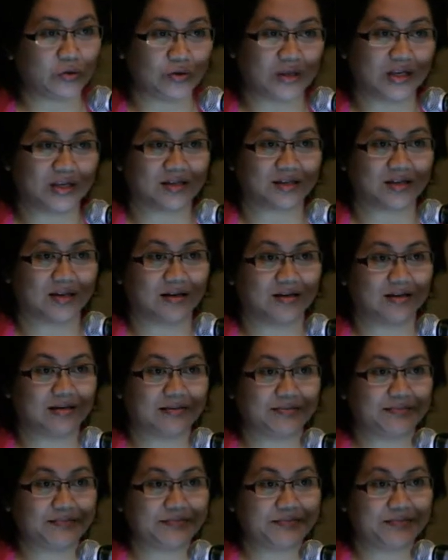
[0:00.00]
to this
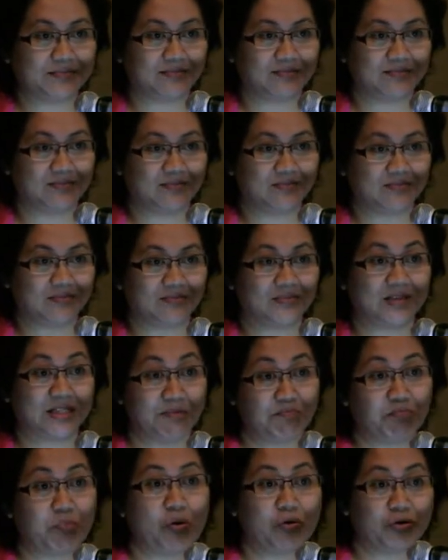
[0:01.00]

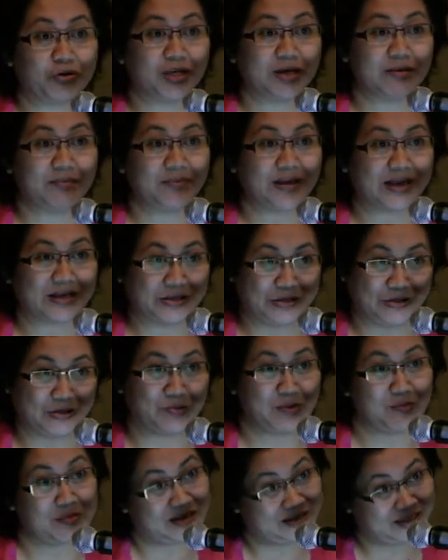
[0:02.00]
symposium, excuse
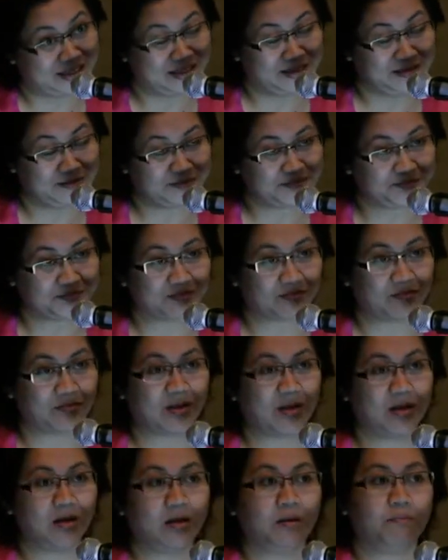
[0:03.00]
me, Martin,
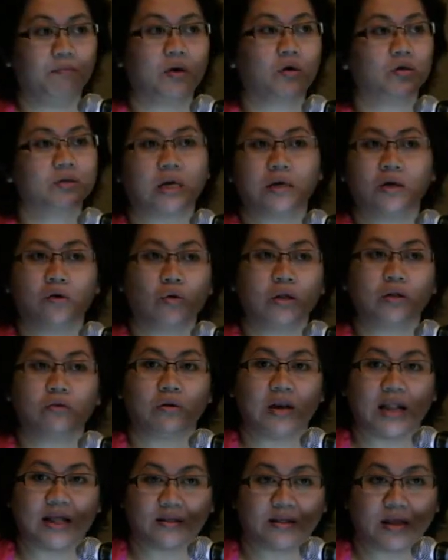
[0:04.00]
because I don't want to
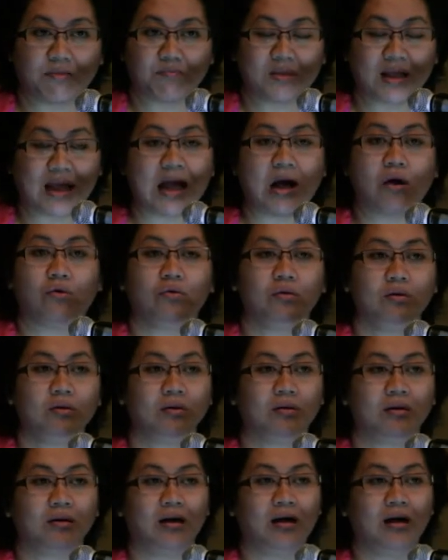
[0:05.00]
let them down.
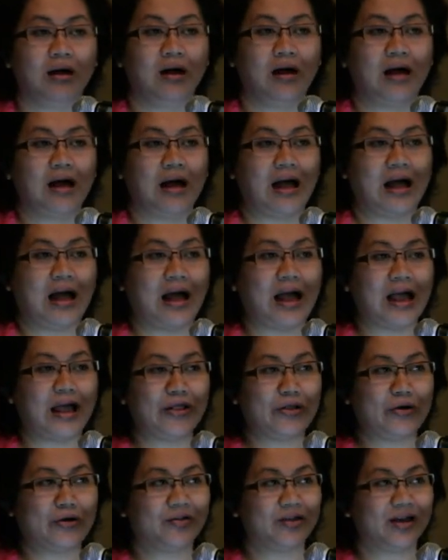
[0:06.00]
I
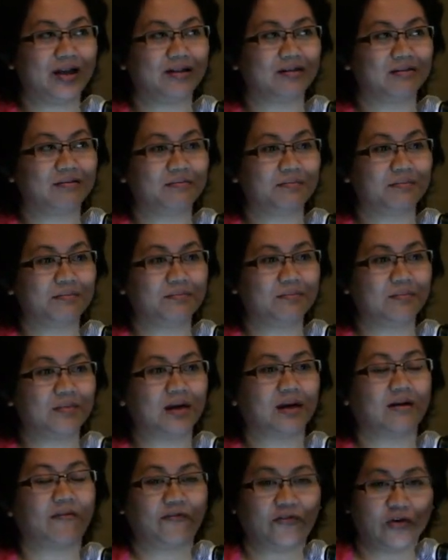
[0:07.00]
know that
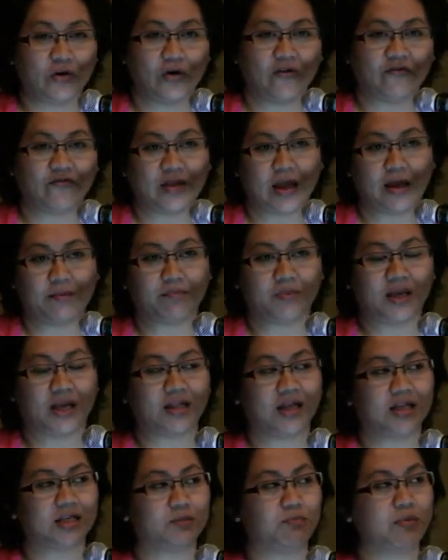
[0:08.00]
a few of them
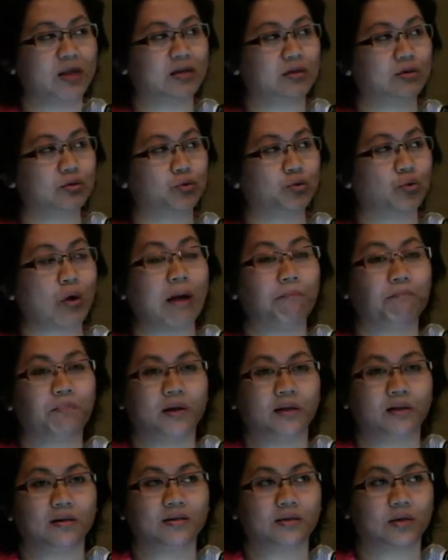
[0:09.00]
that has been
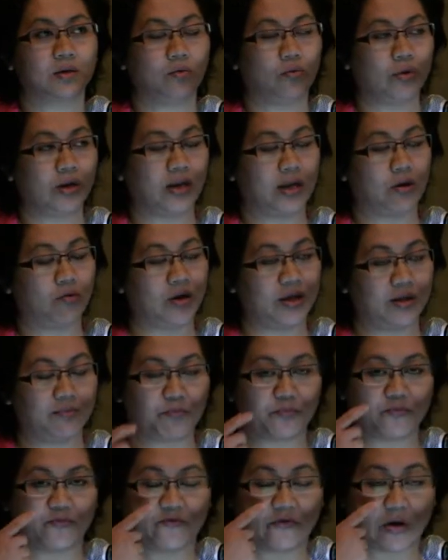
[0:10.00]
troubled when they were in
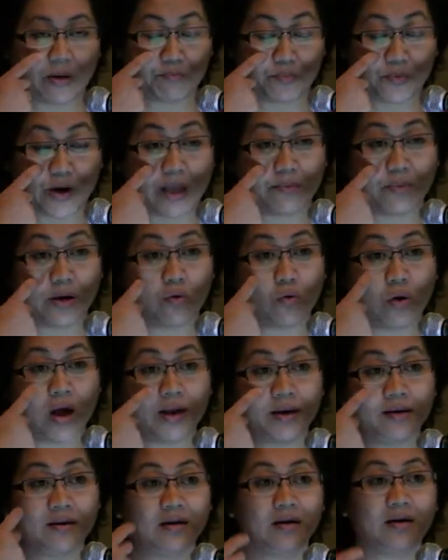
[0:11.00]
primary
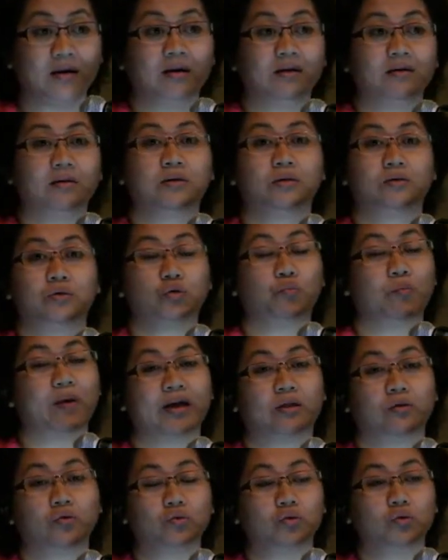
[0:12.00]
one, to
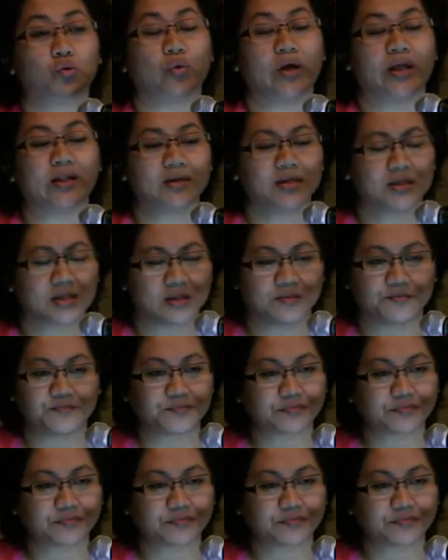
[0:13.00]
my two twins,